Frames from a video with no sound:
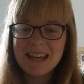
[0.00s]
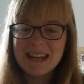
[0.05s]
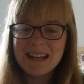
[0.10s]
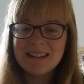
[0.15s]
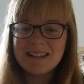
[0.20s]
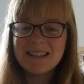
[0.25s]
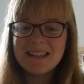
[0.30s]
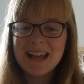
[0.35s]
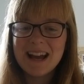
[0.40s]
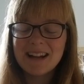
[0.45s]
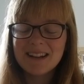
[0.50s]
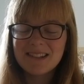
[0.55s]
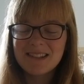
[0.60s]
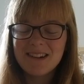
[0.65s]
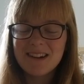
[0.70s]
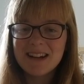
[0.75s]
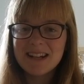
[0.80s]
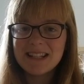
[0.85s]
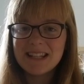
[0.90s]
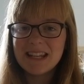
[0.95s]
ease the
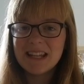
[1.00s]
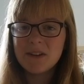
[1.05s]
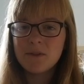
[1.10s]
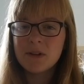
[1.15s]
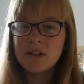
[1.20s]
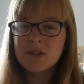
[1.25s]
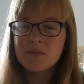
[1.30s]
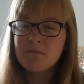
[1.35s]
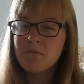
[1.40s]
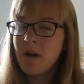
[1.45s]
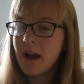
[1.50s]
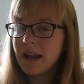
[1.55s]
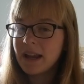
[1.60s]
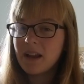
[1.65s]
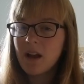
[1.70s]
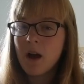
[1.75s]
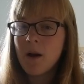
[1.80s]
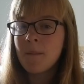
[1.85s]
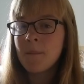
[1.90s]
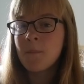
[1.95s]
anxiety which
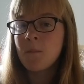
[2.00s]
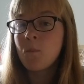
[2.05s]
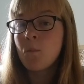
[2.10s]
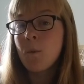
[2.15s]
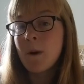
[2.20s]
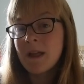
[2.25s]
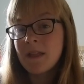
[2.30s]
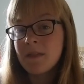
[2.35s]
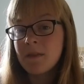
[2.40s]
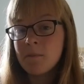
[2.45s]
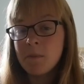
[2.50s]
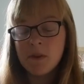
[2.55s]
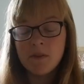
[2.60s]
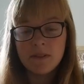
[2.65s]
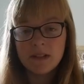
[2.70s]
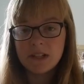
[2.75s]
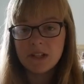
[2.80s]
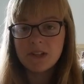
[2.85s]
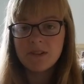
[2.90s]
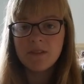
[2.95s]
might come with
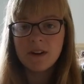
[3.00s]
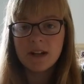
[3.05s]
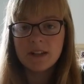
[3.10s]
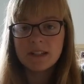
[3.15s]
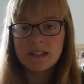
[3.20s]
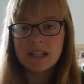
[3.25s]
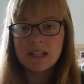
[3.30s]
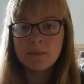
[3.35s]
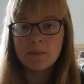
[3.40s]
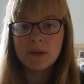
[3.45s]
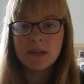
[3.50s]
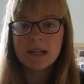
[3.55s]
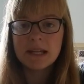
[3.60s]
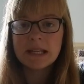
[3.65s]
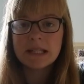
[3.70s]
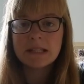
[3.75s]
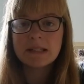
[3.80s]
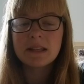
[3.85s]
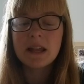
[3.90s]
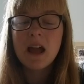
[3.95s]
moving to university
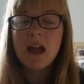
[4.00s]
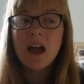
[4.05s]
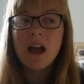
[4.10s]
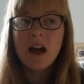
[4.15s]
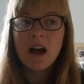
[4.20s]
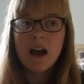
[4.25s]
because